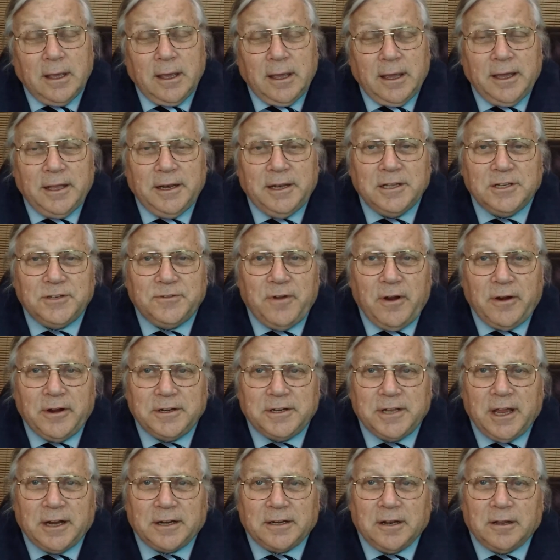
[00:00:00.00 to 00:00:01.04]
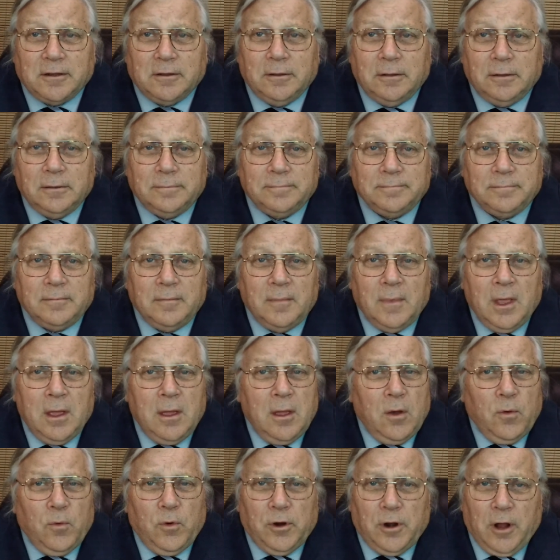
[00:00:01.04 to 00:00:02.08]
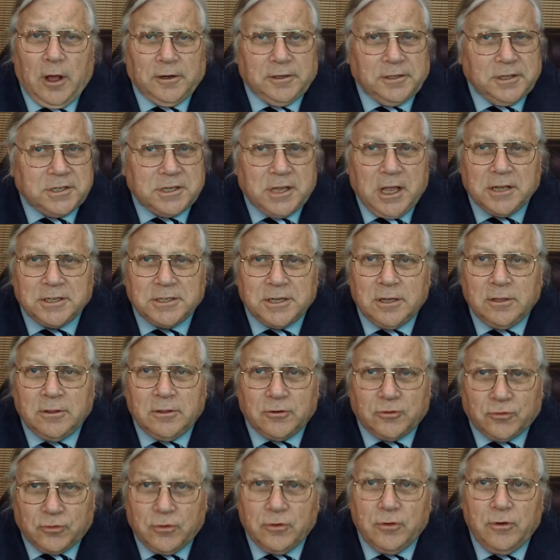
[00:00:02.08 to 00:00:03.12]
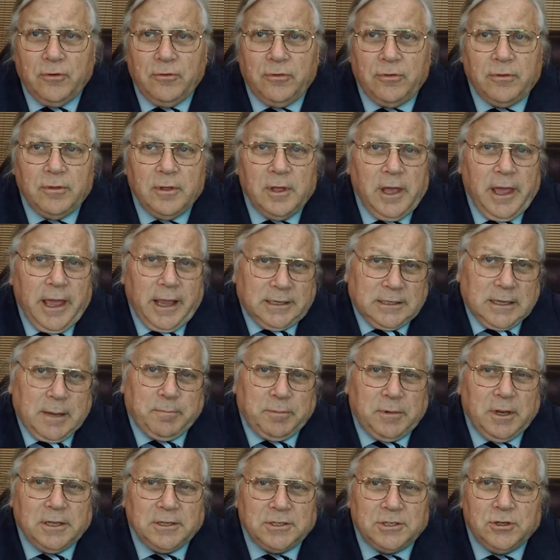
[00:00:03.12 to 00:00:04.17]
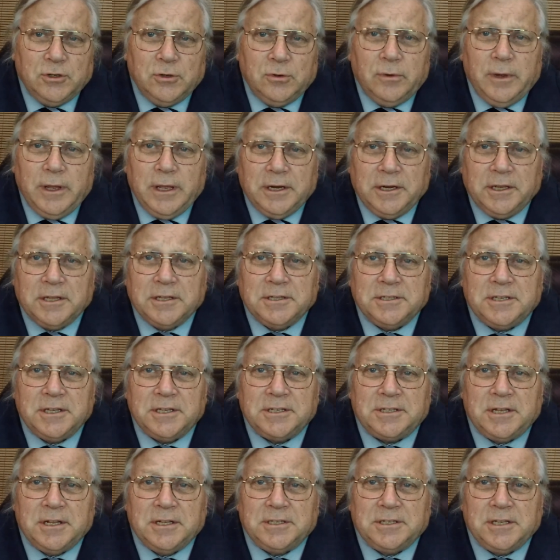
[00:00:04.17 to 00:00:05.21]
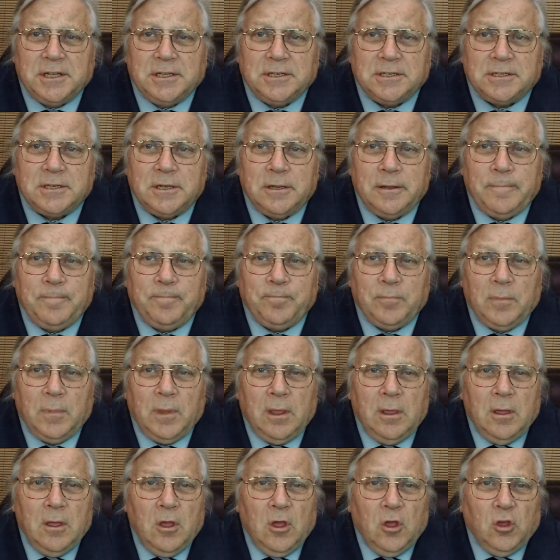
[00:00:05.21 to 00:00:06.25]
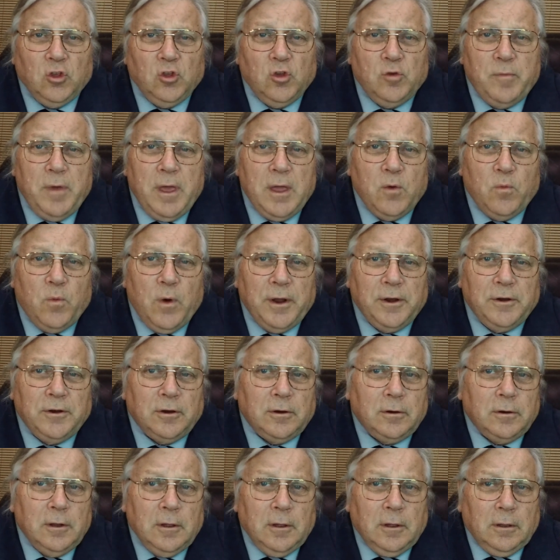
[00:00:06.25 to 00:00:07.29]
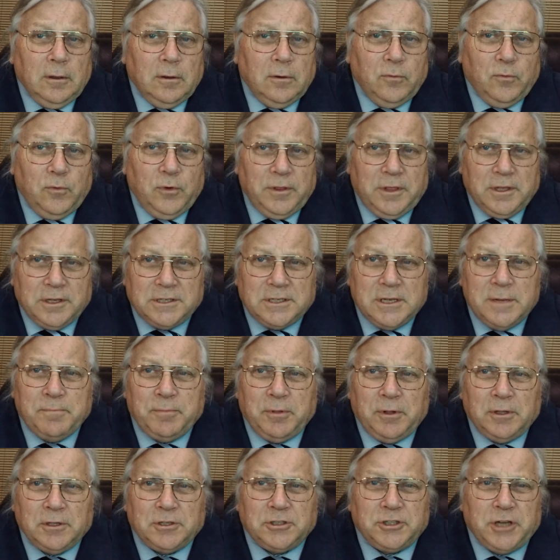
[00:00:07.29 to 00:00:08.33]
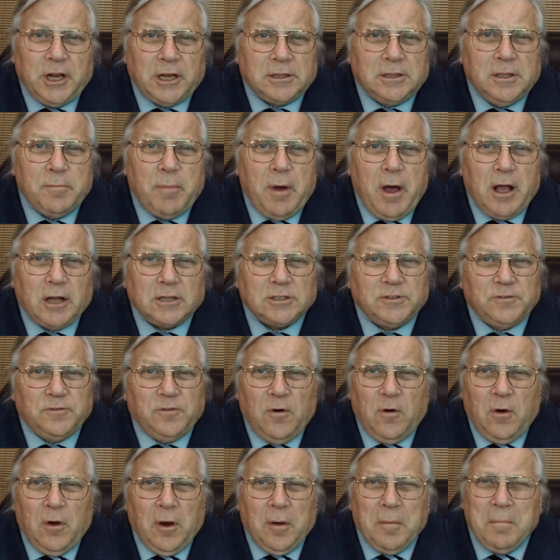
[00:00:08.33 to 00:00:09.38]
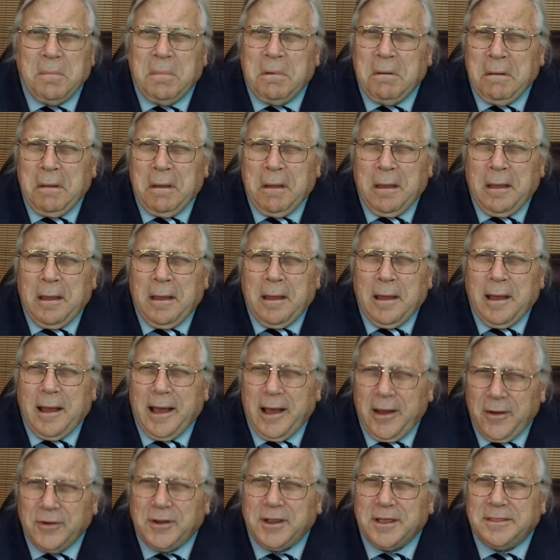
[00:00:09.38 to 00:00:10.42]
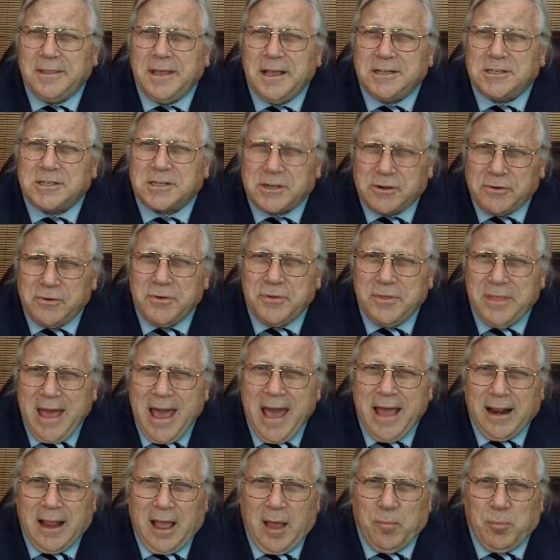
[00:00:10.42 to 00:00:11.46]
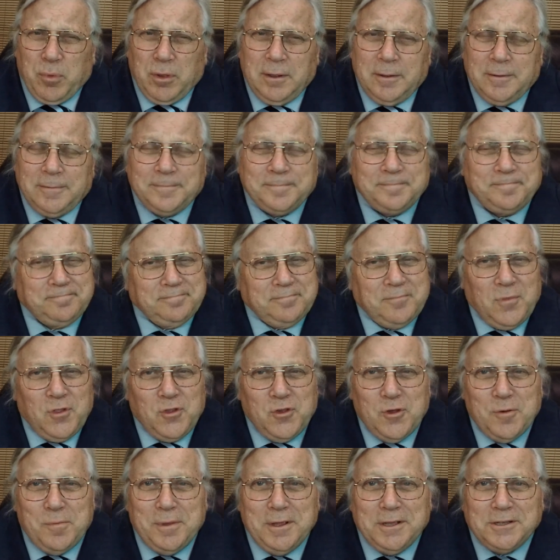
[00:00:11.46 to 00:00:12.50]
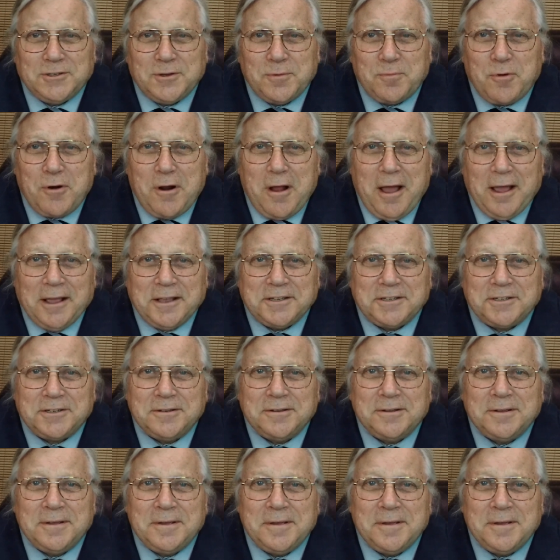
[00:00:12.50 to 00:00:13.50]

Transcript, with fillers: It is very technical. We're not discussing the truth except as to inconsistencies. You may wonder, with a simple check-the-box form, how can they screw that up? You'd be surprised.